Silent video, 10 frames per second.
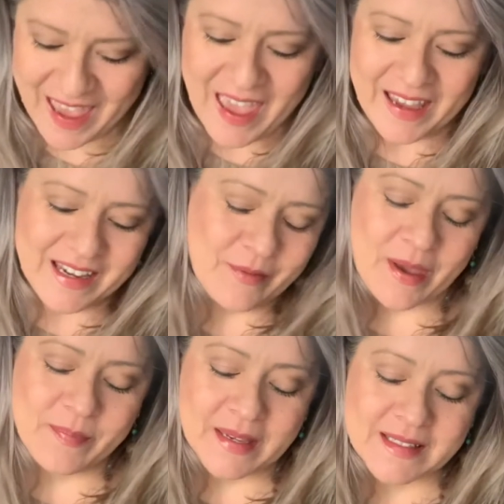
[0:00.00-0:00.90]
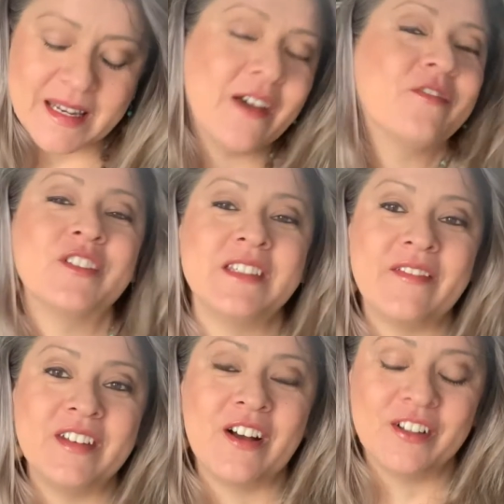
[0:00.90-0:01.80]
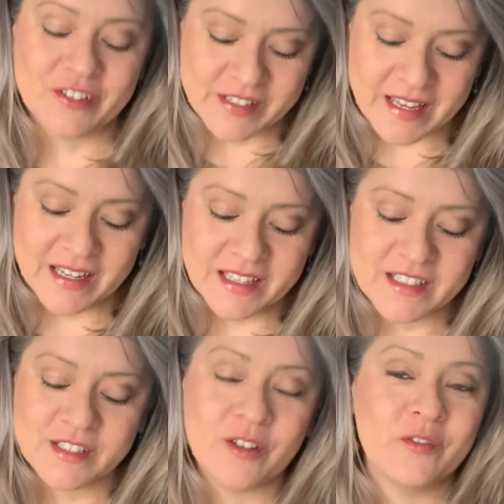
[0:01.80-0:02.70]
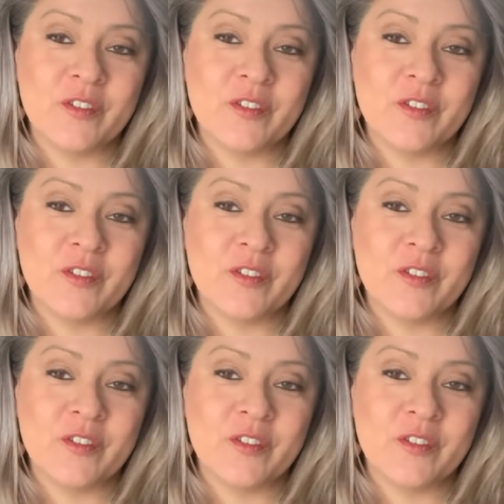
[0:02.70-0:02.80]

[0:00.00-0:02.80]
Anyway, picked it up for $7 and it sold for